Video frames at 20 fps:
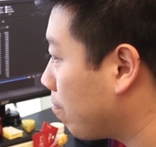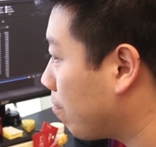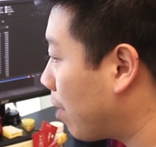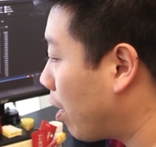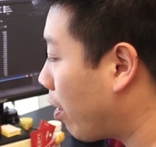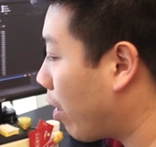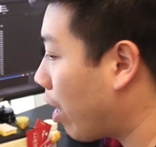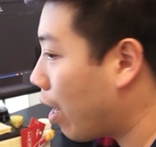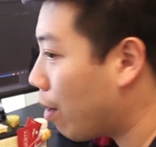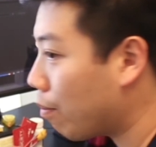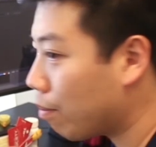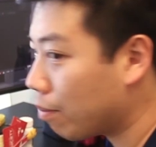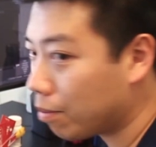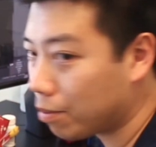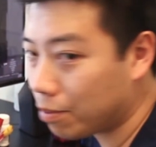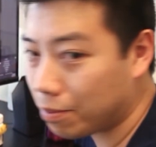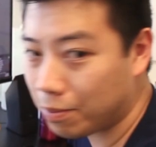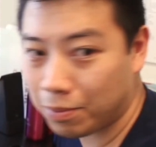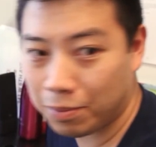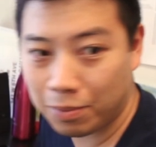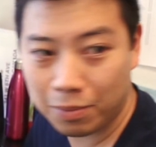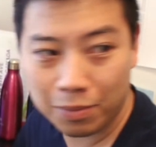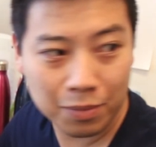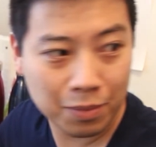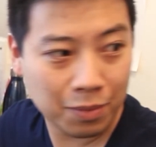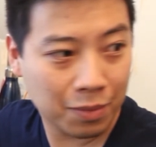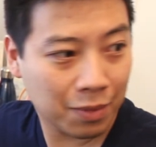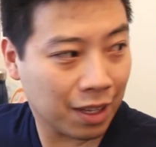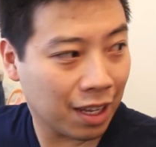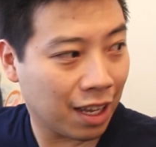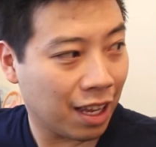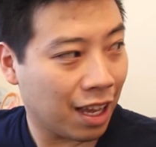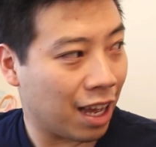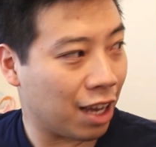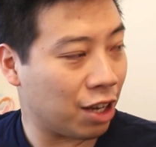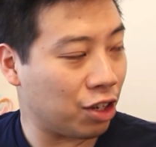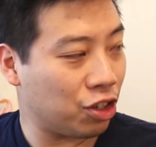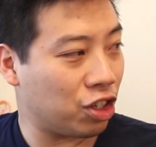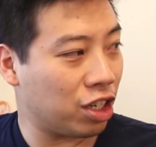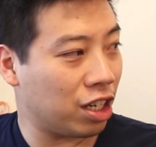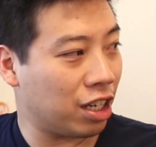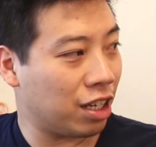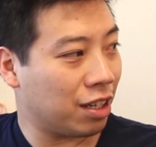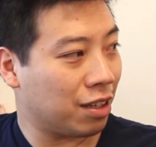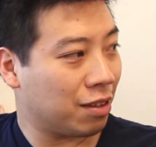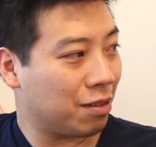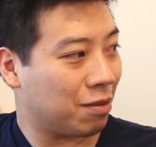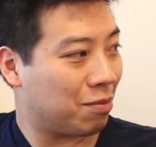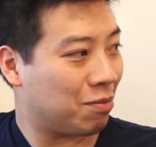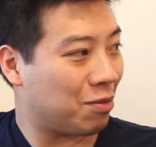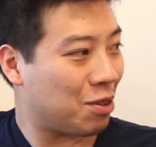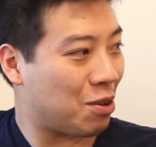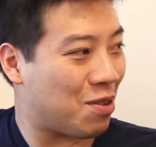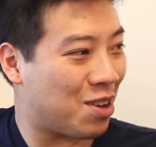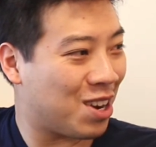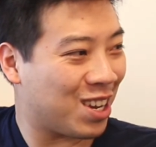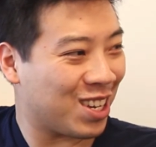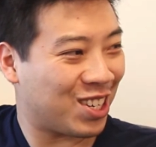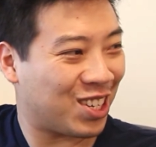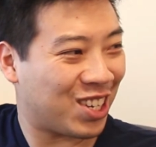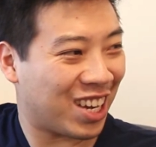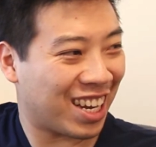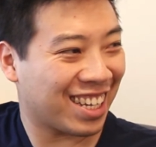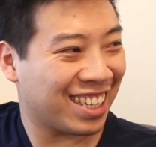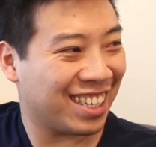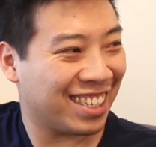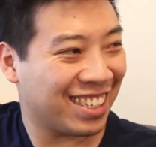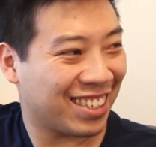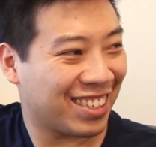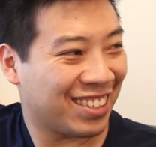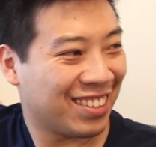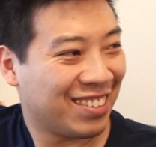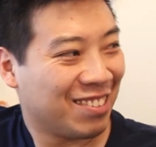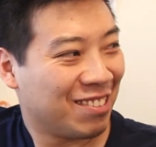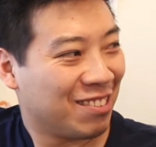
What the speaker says: here I am. Hey Eugene, you want to check this?